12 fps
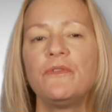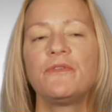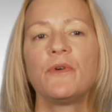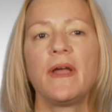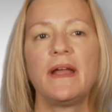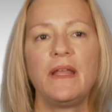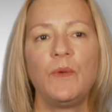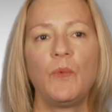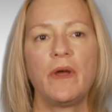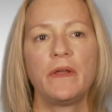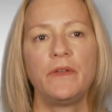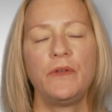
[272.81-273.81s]
for
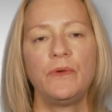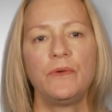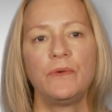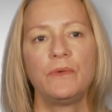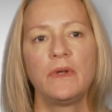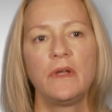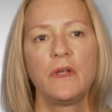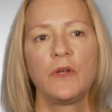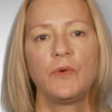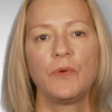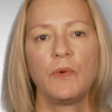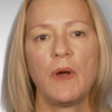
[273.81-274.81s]
anyone who
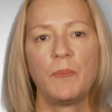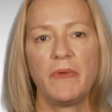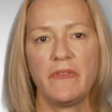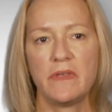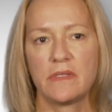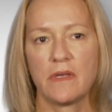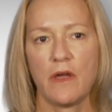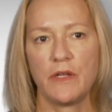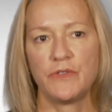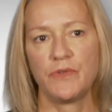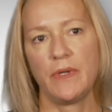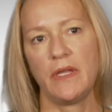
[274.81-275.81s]
grew up in this
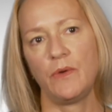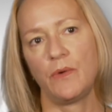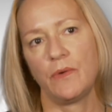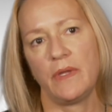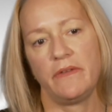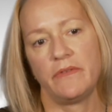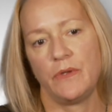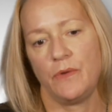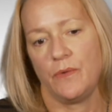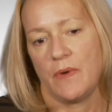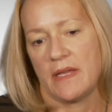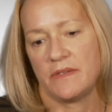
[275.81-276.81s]
country, or even
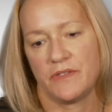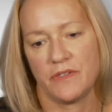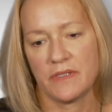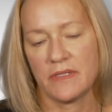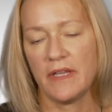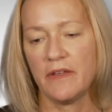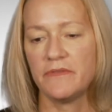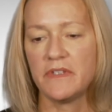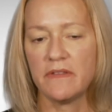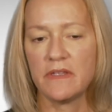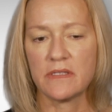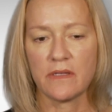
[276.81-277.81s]
who has just lived
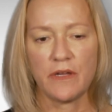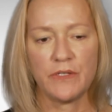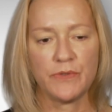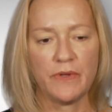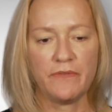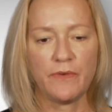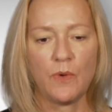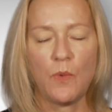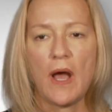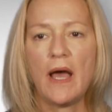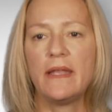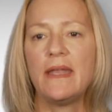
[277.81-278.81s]
in this country for a
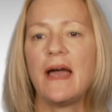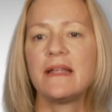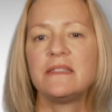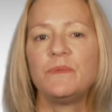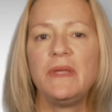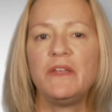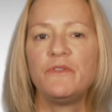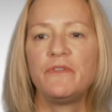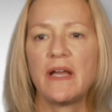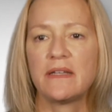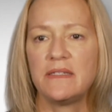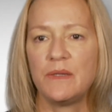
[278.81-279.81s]
while, not to be
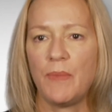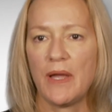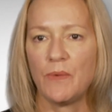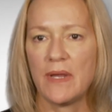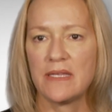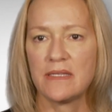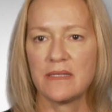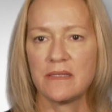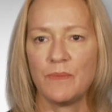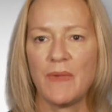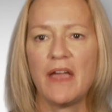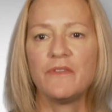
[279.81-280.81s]
infected by
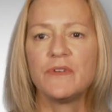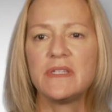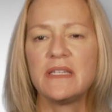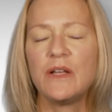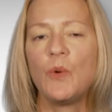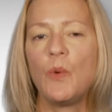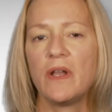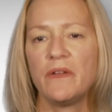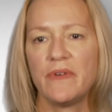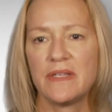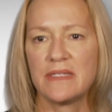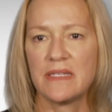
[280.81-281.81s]
racism. Every single one
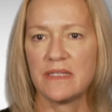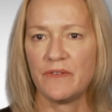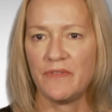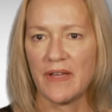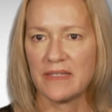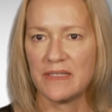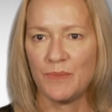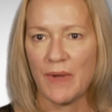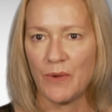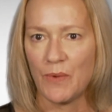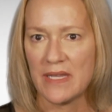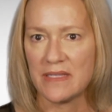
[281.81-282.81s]
of us is infected
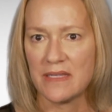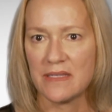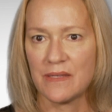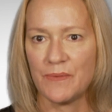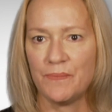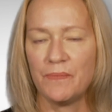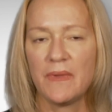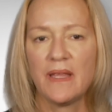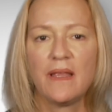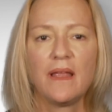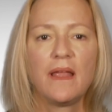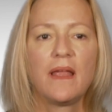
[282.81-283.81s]
by racism.
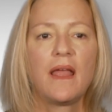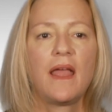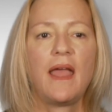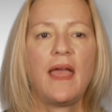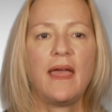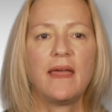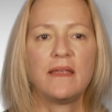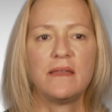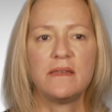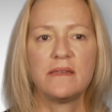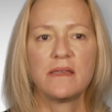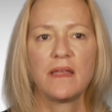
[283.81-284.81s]

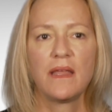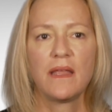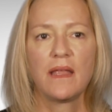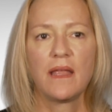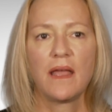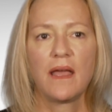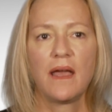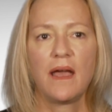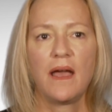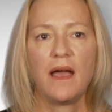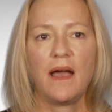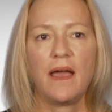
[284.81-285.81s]
And
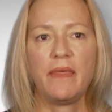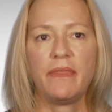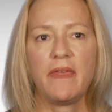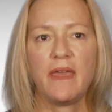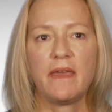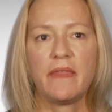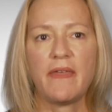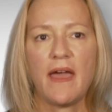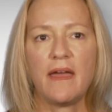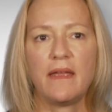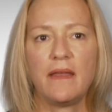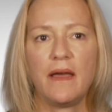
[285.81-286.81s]
I think
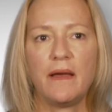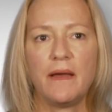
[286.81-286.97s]
that